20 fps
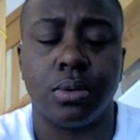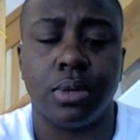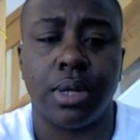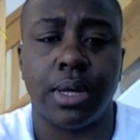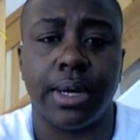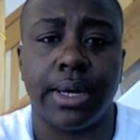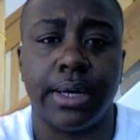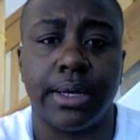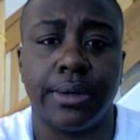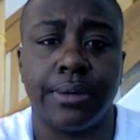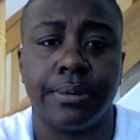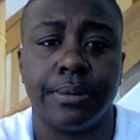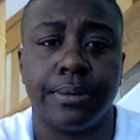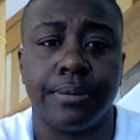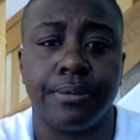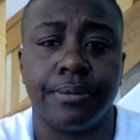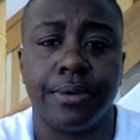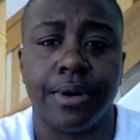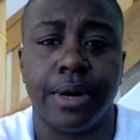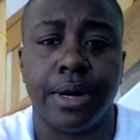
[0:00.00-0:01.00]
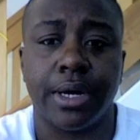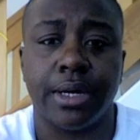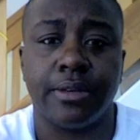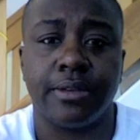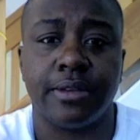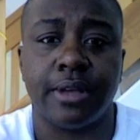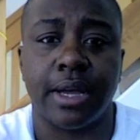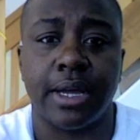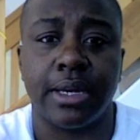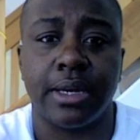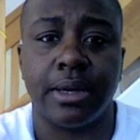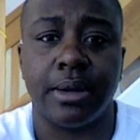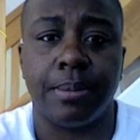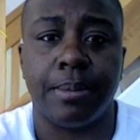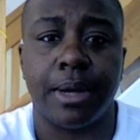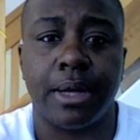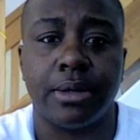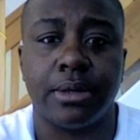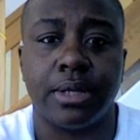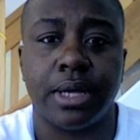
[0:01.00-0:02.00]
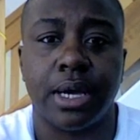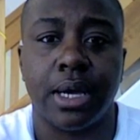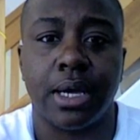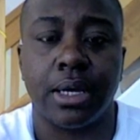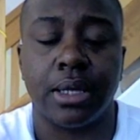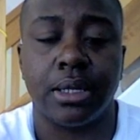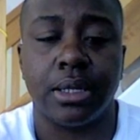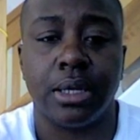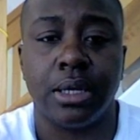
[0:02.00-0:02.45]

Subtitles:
Like, I'm very excited about that.